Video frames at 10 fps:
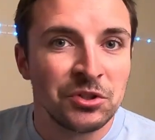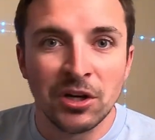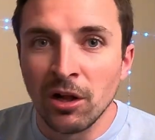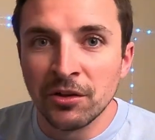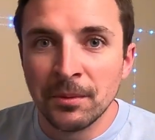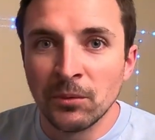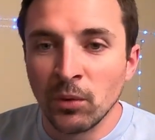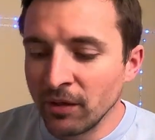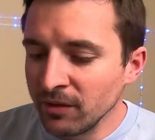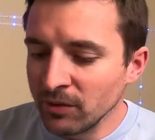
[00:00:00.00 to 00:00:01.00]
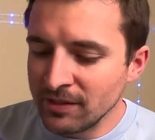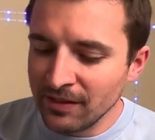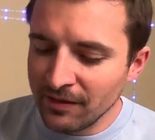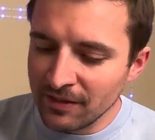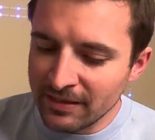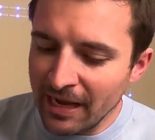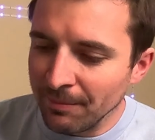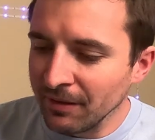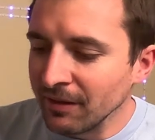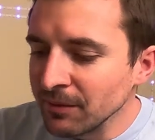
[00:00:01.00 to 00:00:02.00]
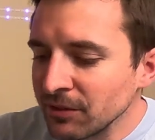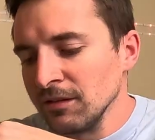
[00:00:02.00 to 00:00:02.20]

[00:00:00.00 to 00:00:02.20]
sure all of you have been wanting to see this happen.